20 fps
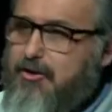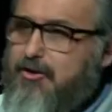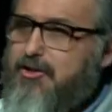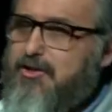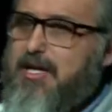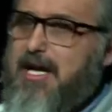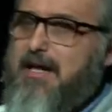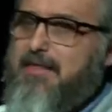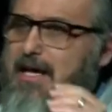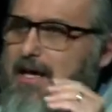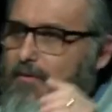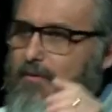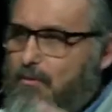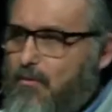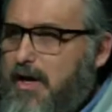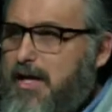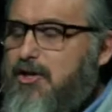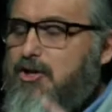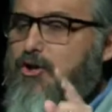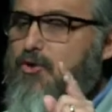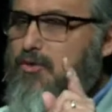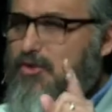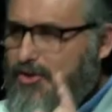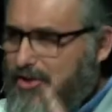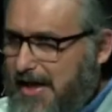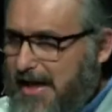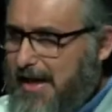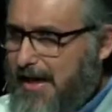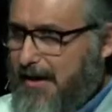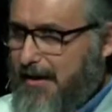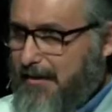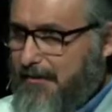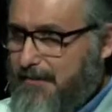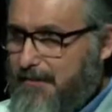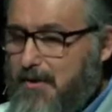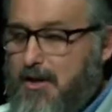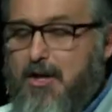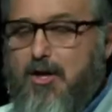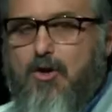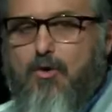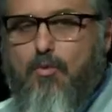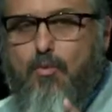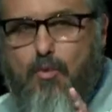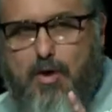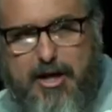that we understand that when you sin,